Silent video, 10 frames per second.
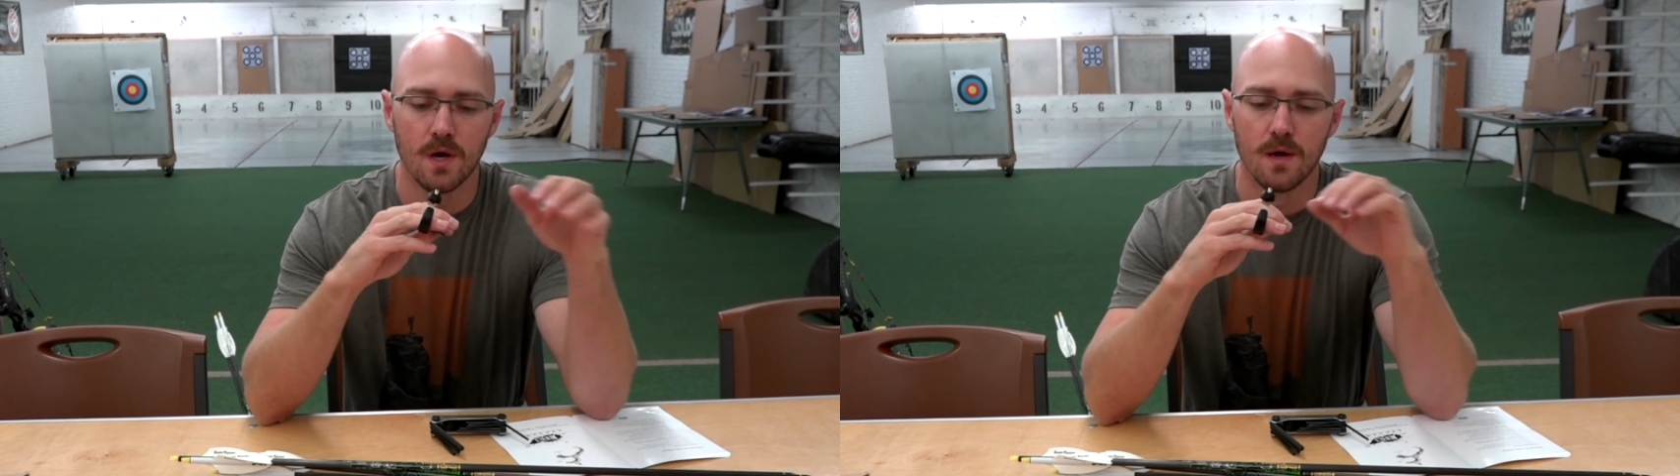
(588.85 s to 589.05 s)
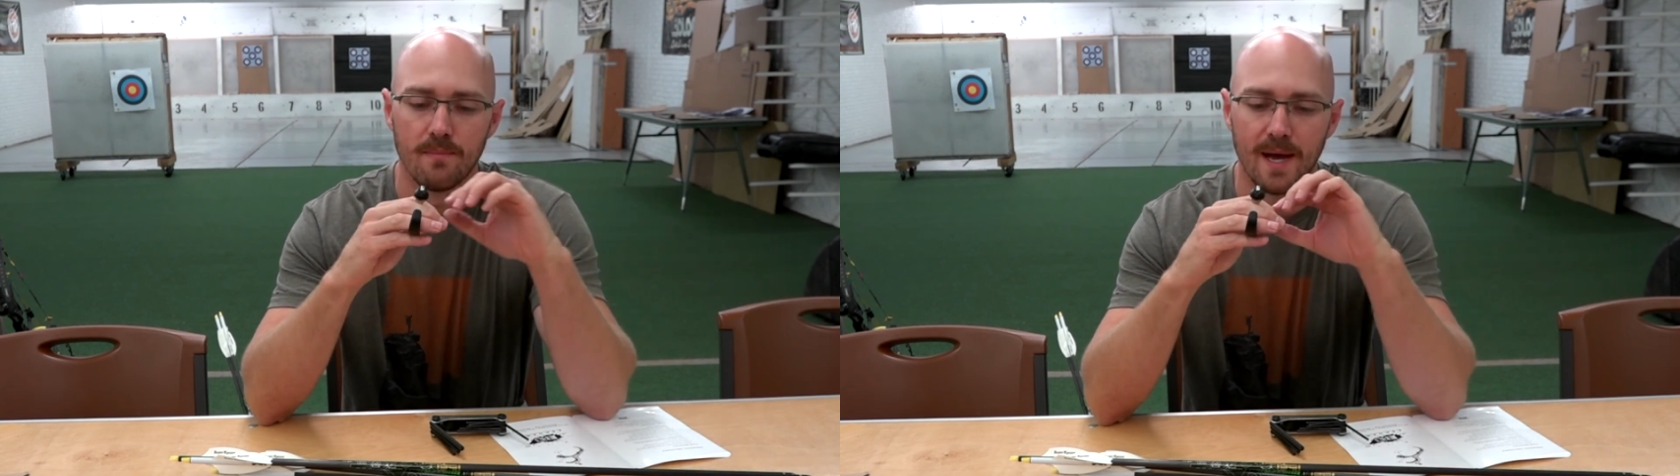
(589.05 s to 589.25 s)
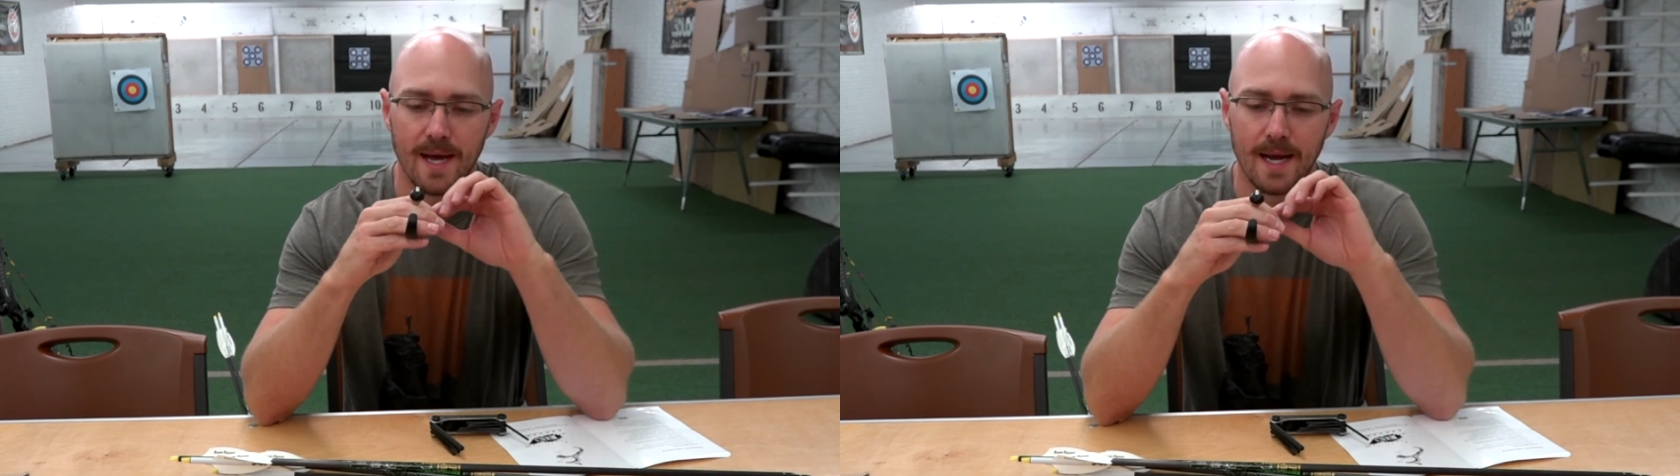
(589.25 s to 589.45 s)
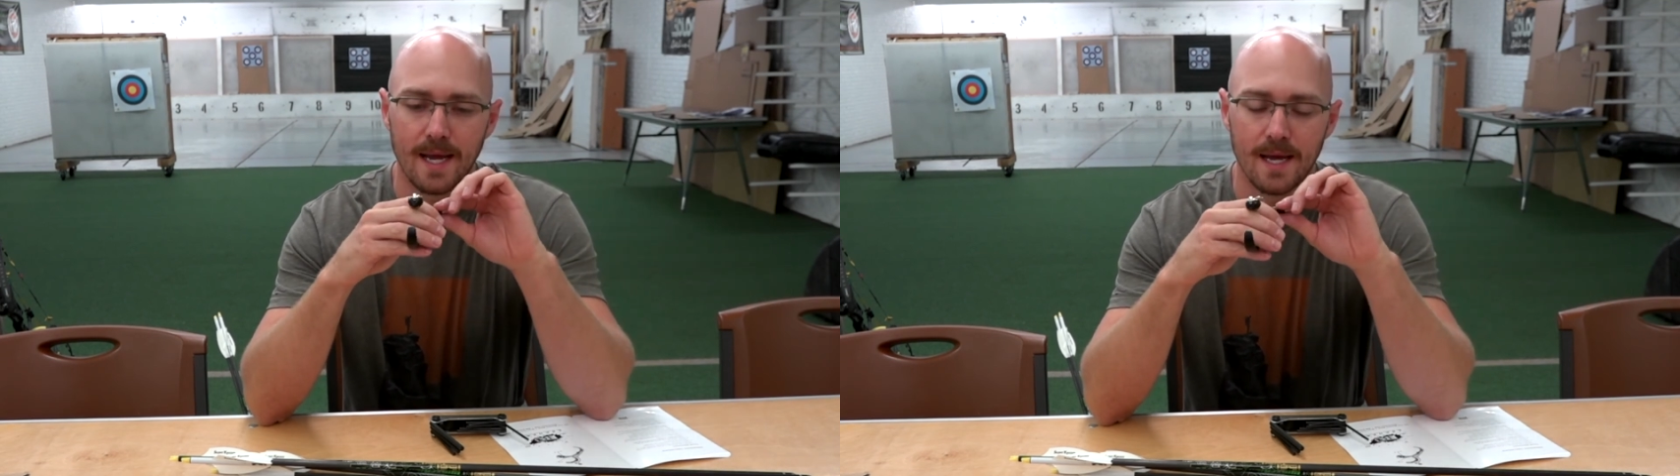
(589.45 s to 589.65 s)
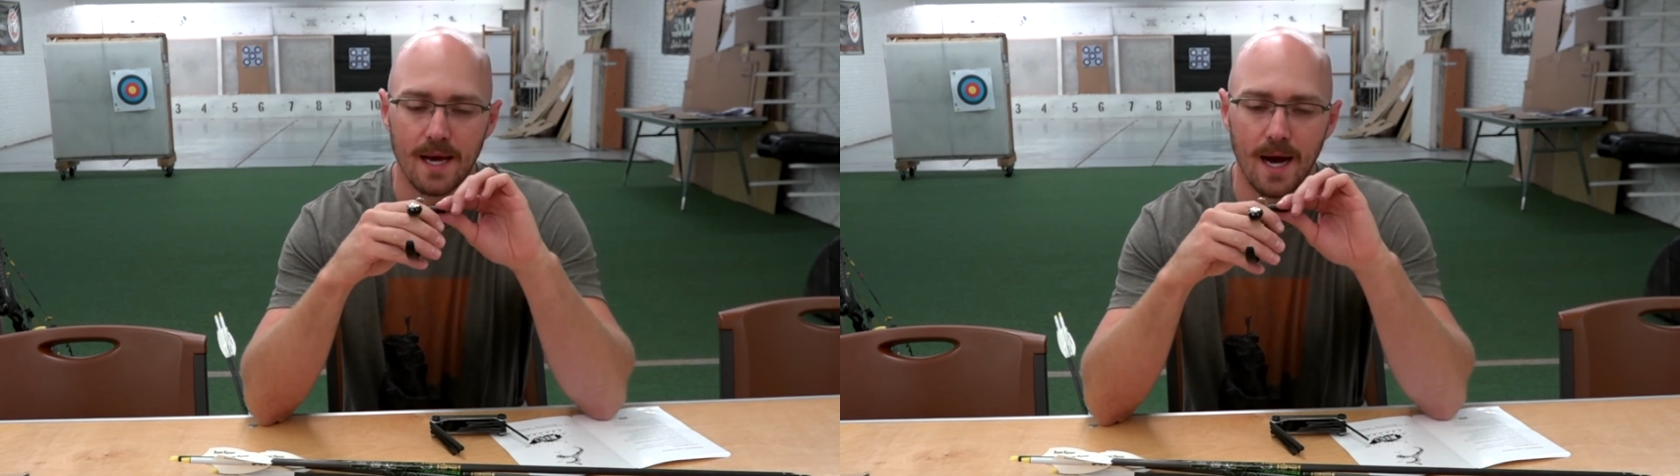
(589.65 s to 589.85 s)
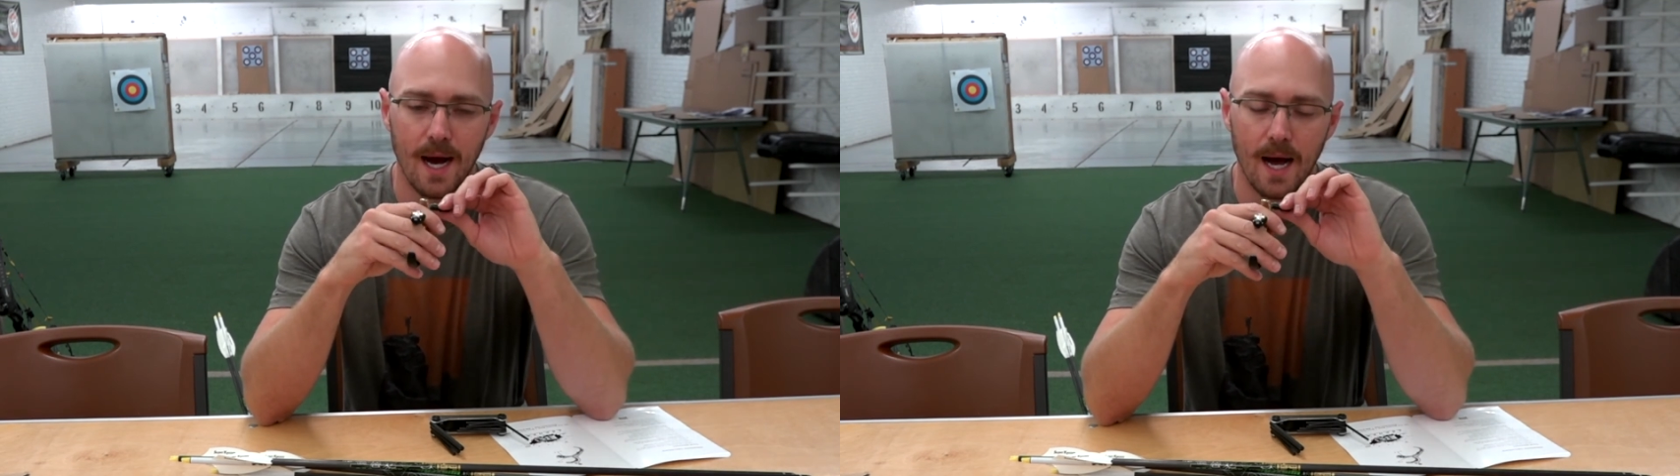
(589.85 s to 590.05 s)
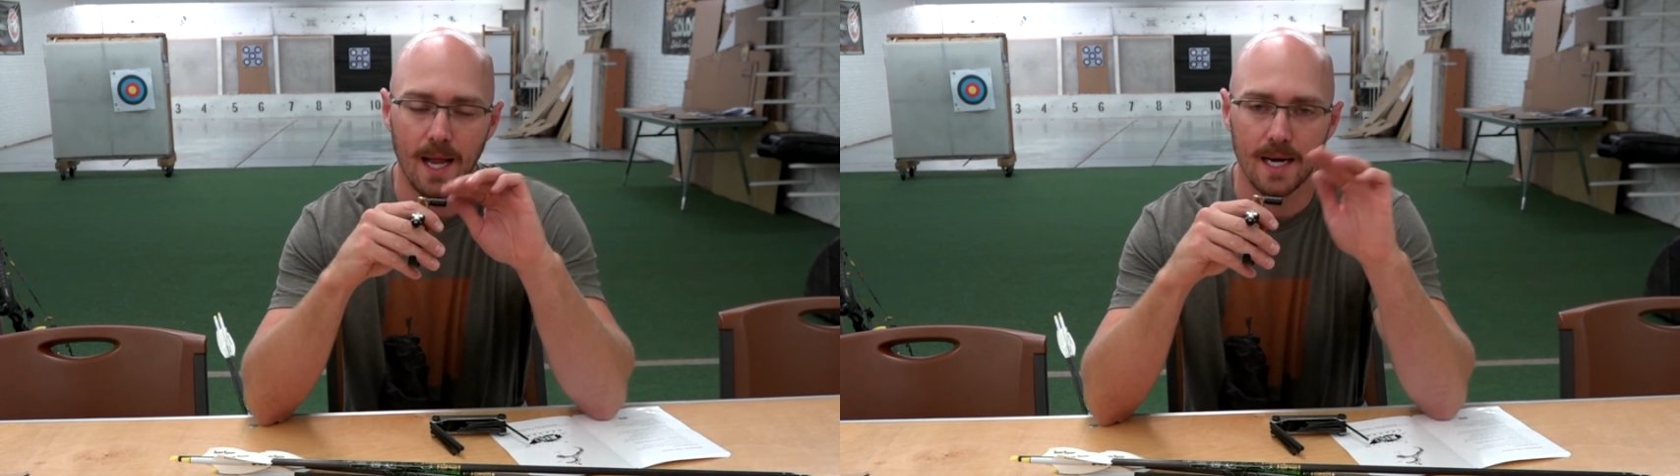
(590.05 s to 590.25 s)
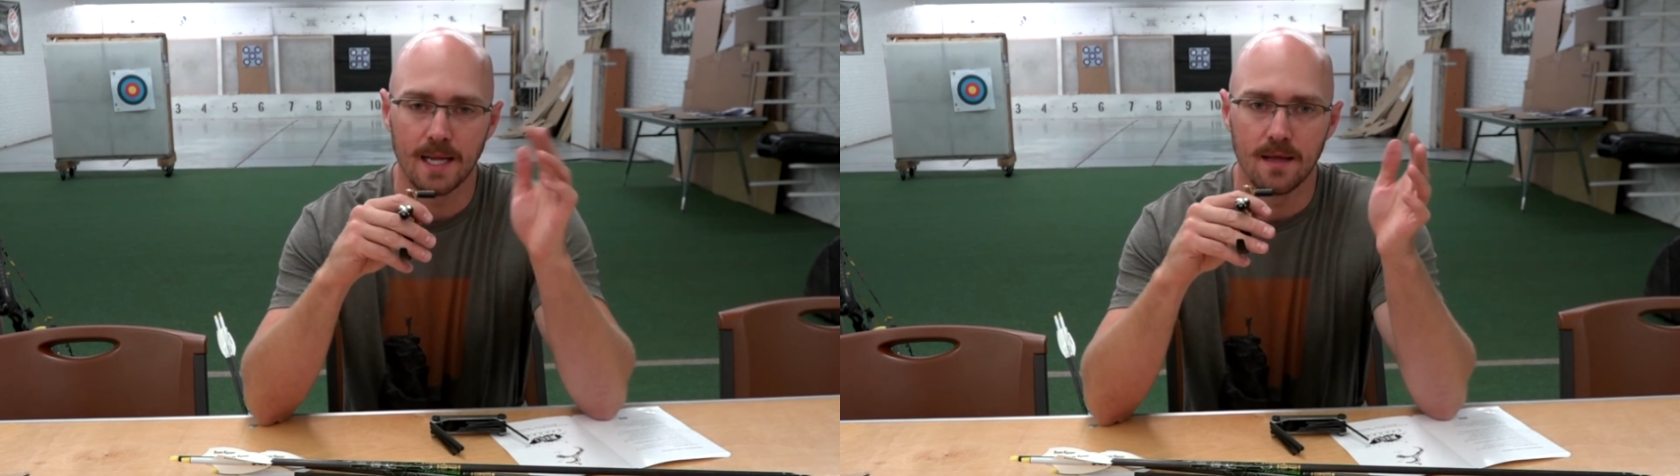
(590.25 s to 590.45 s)
peg
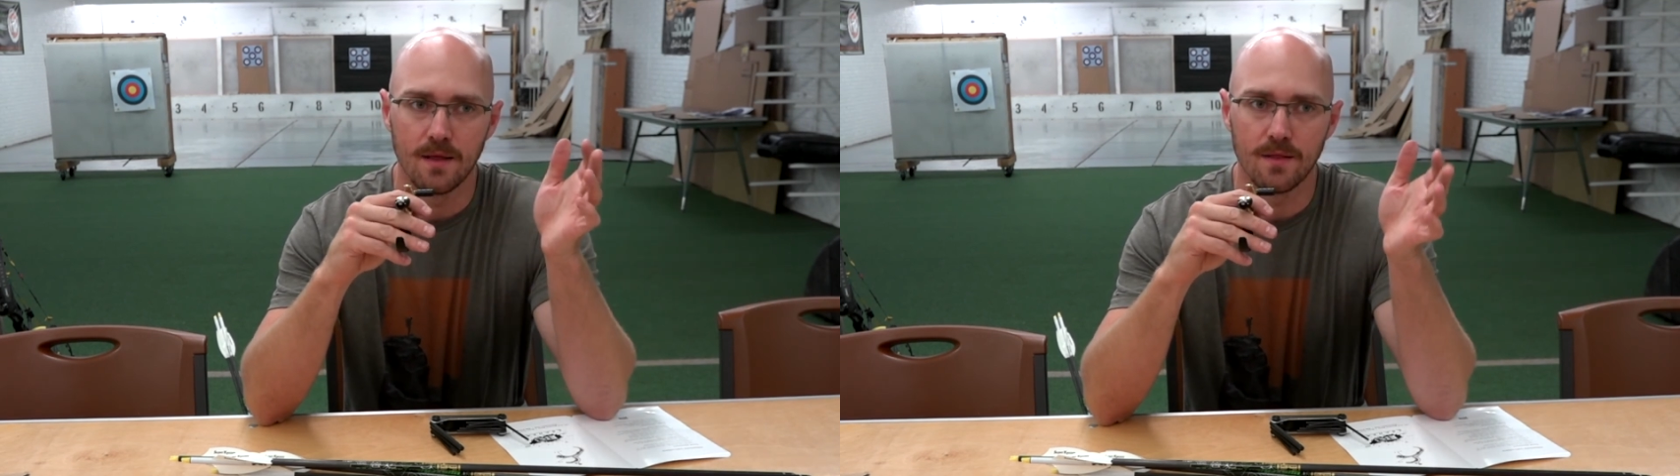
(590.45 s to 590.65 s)
on